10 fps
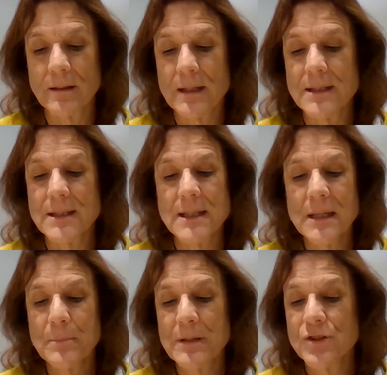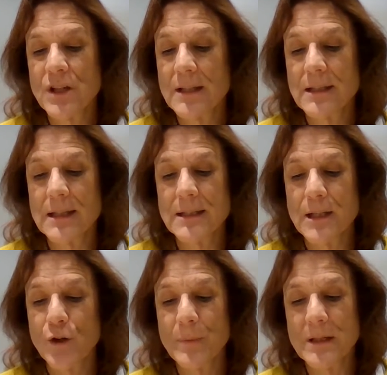its steep and gently
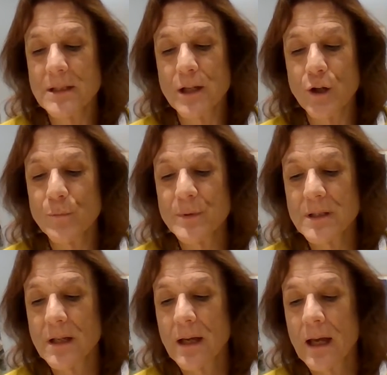sloping slopes,